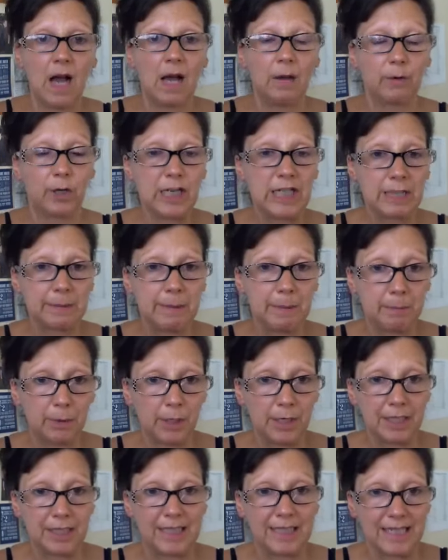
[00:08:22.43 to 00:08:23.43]
I'm going to be
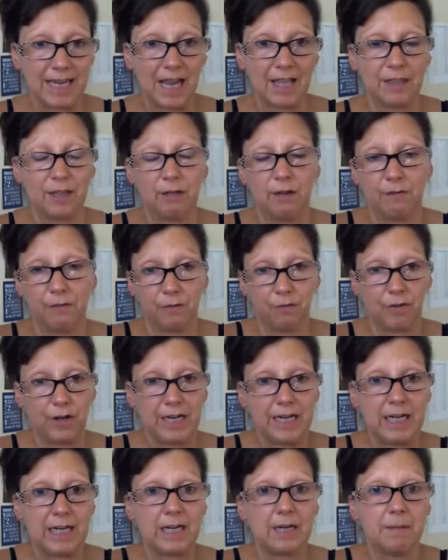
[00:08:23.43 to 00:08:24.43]
putting together a
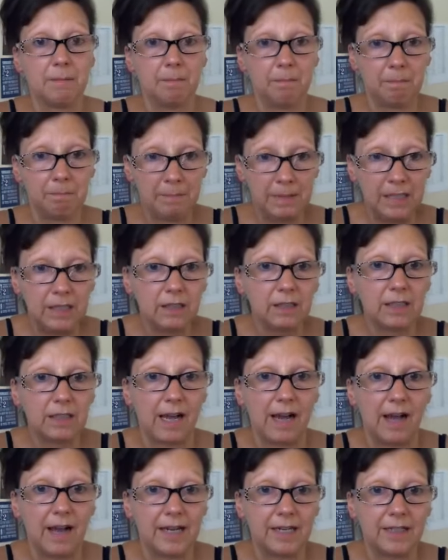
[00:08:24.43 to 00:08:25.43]
free meal
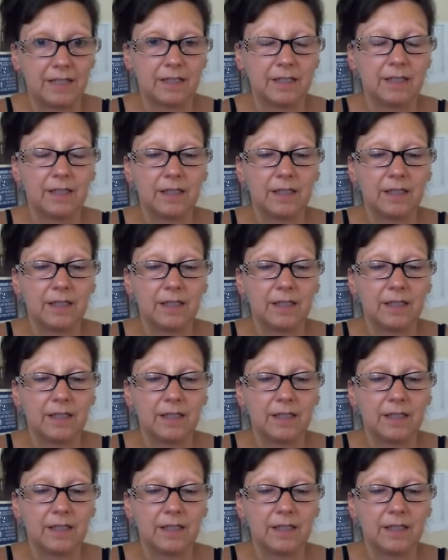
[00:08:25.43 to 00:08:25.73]
guide